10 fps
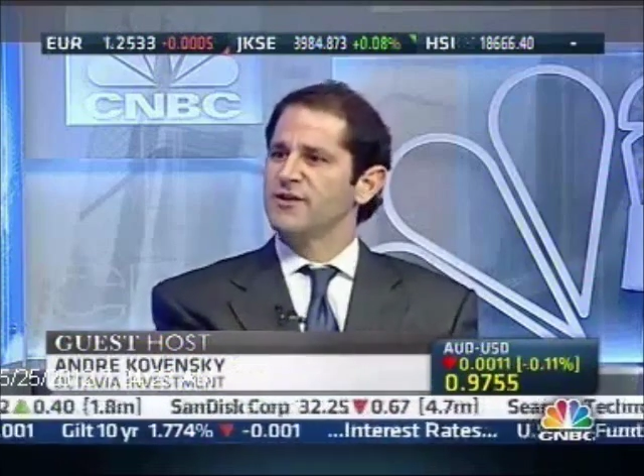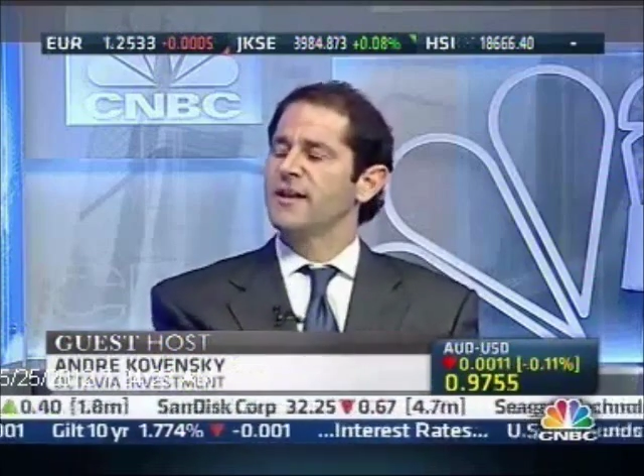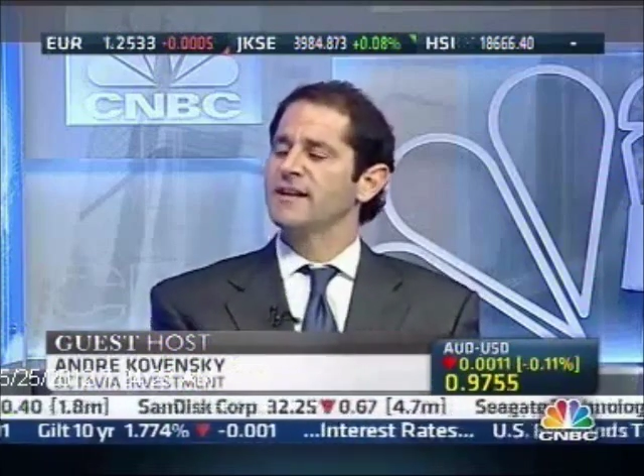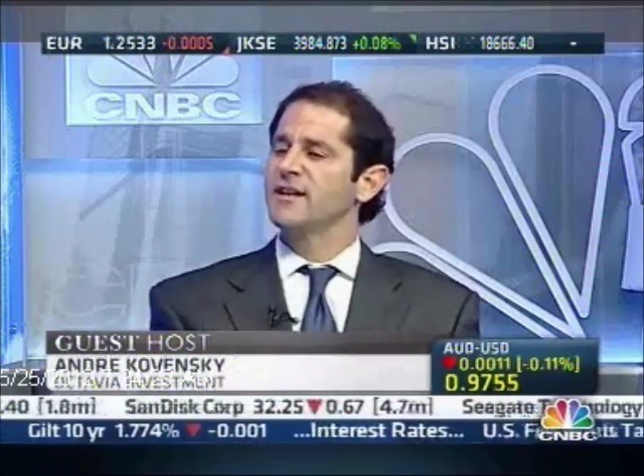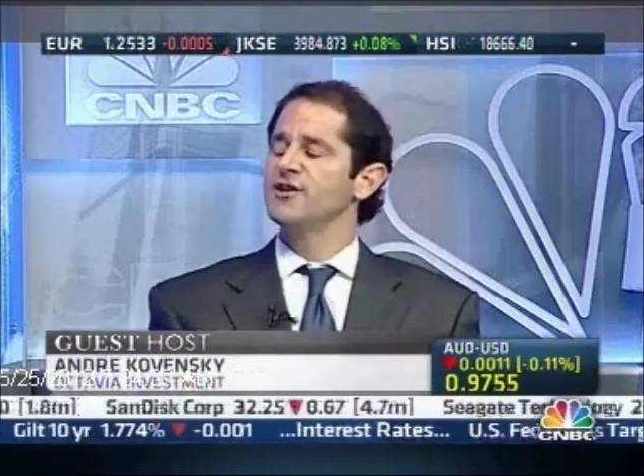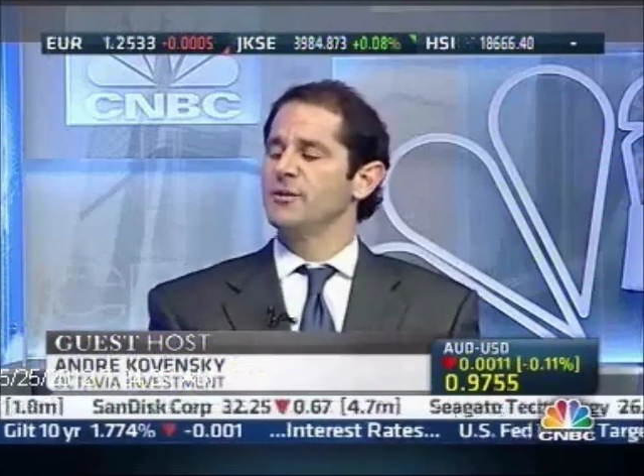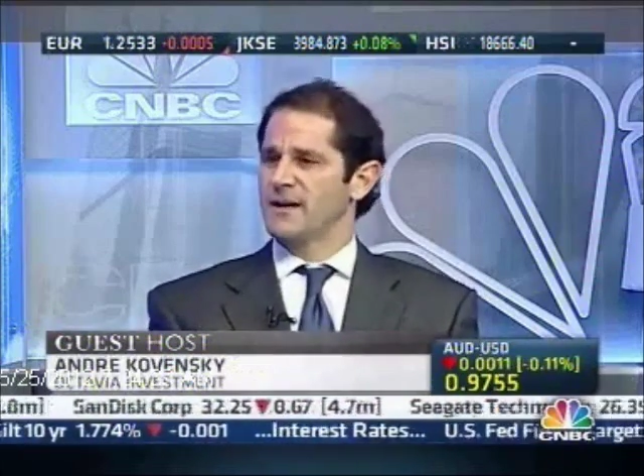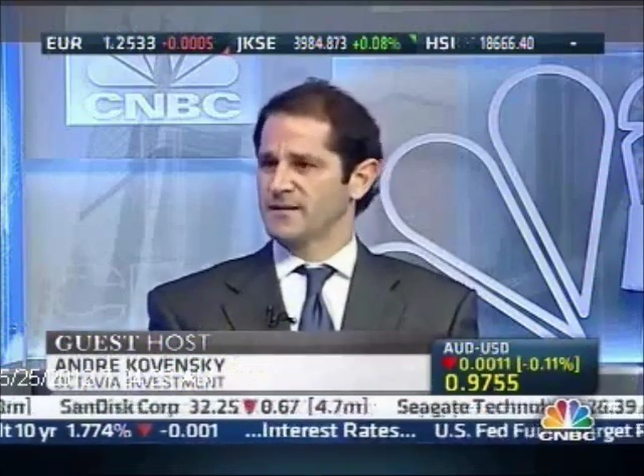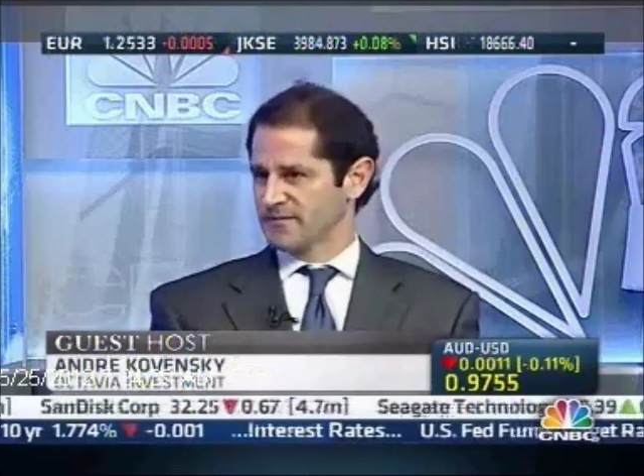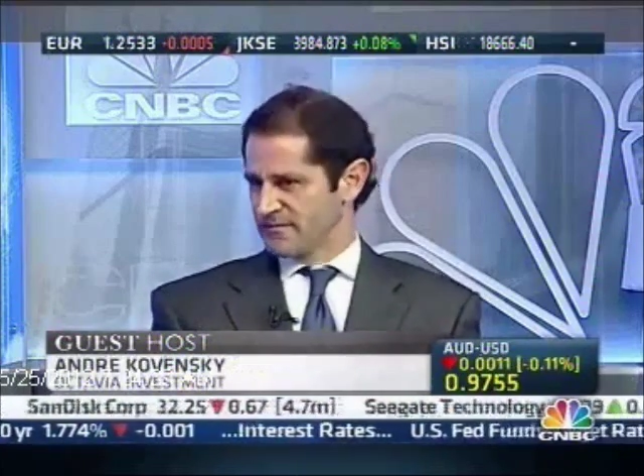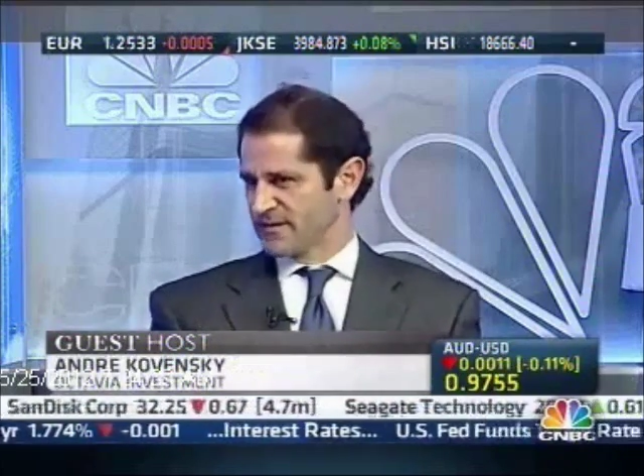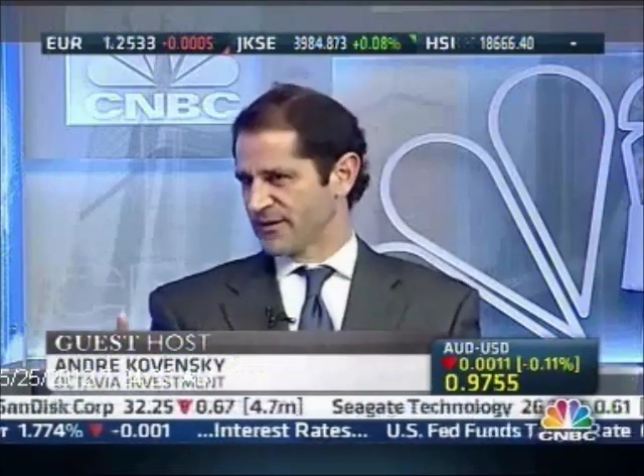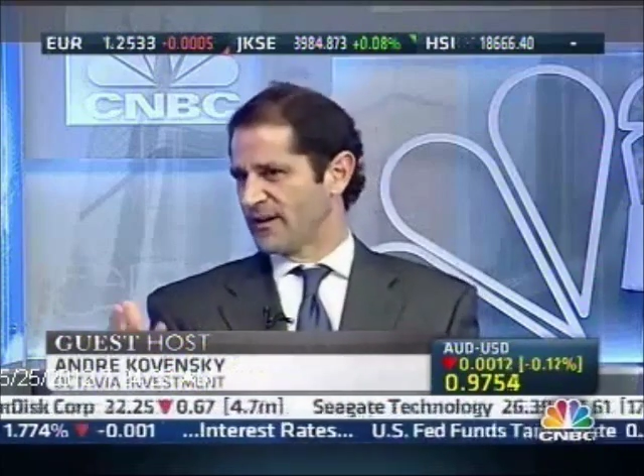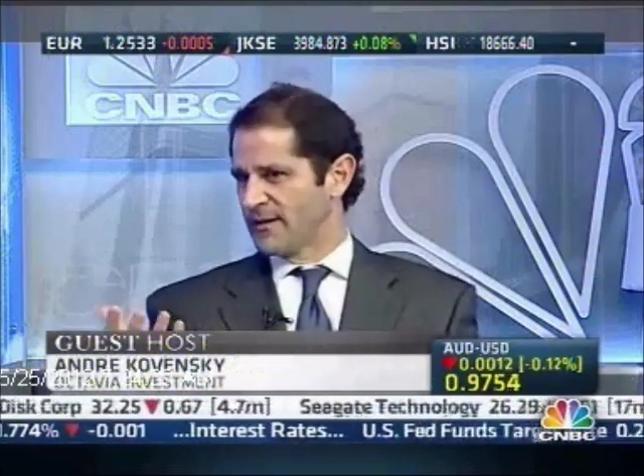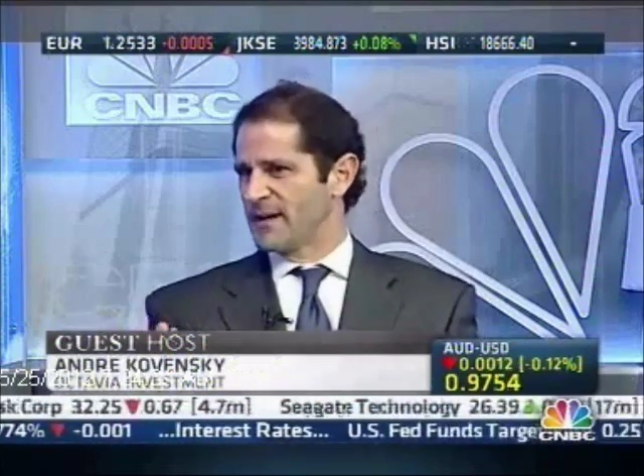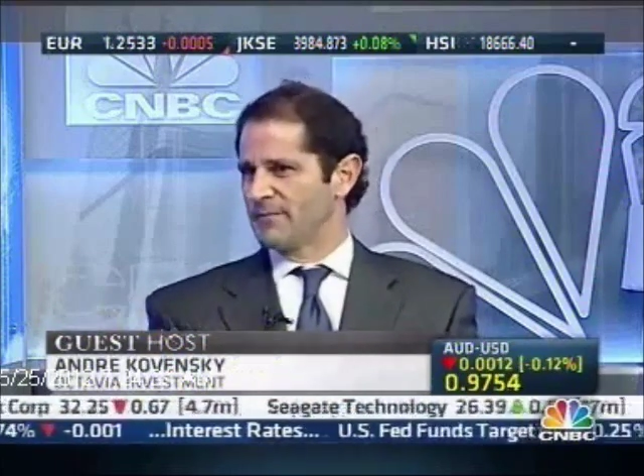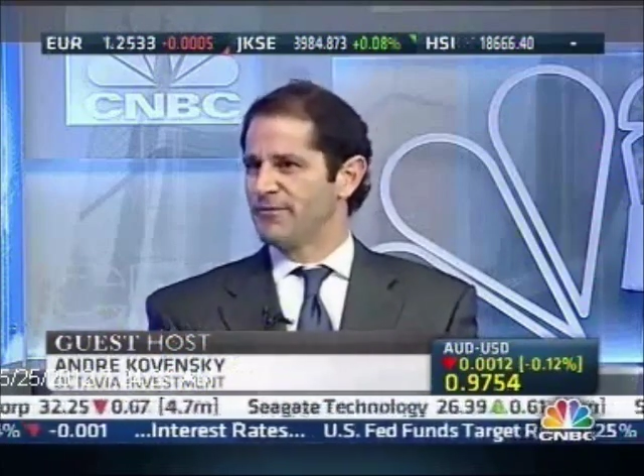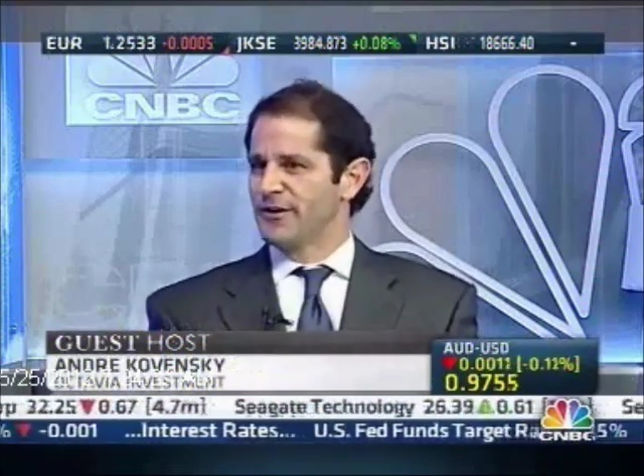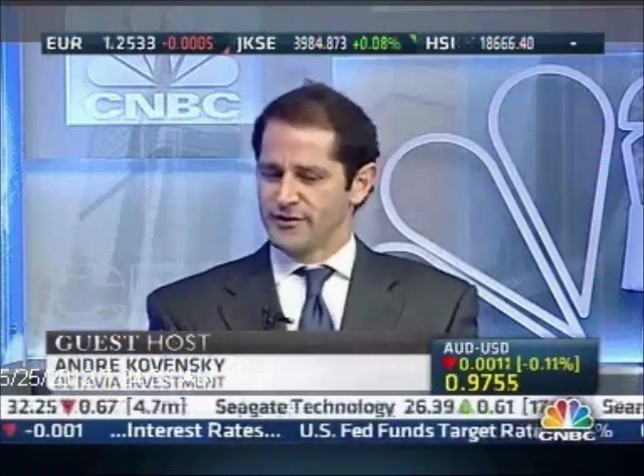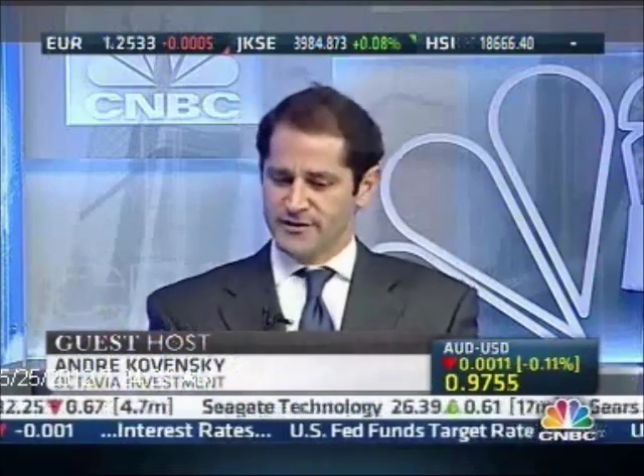take the U.S. Sorry, I mean, I'm
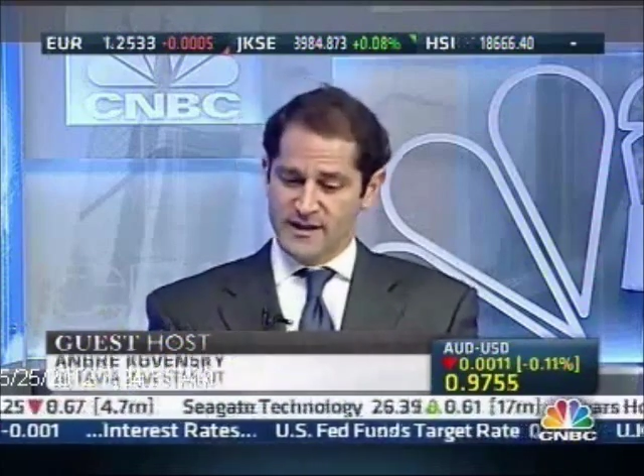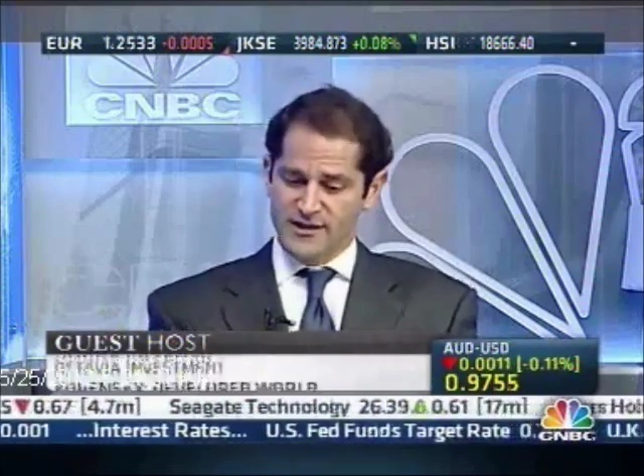very eccentric.